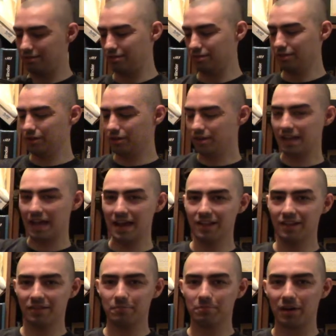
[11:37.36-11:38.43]
Literally, that
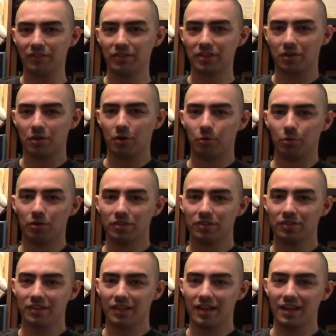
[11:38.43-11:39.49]
is probably the
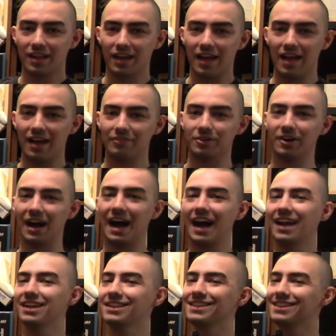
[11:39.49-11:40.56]
coolest thing ever.
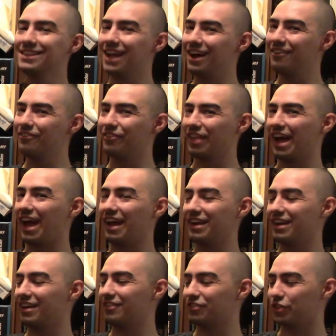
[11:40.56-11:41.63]
I love that
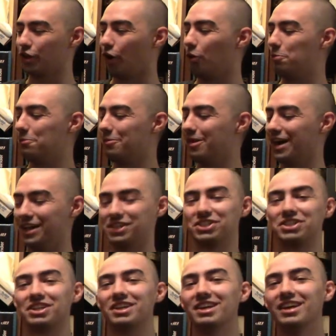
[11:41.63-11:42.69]
so
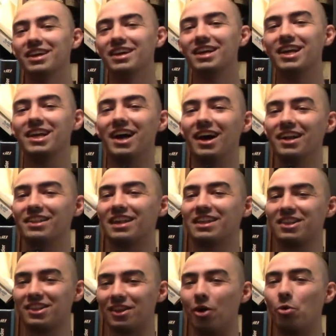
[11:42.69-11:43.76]
much because
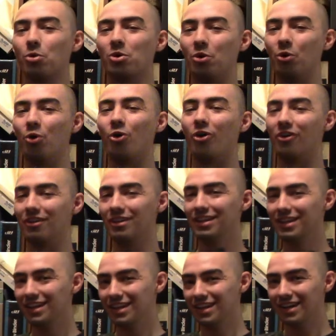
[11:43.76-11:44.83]
it's so cool.
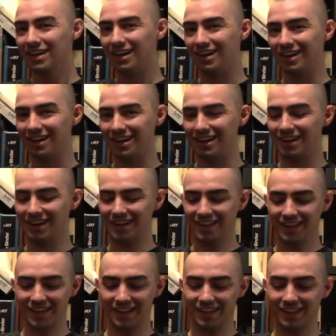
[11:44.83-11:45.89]

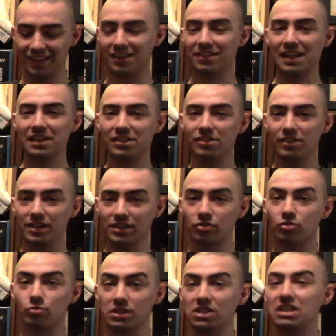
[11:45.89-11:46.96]
Because that selector
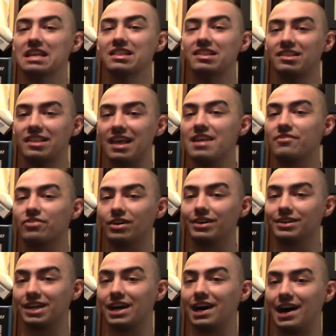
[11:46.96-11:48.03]
switch, it saves
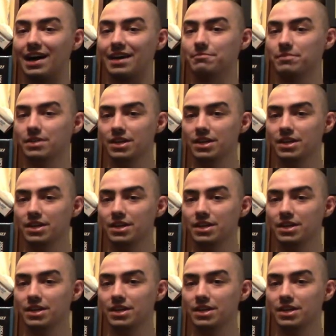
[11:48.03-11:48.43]
on time.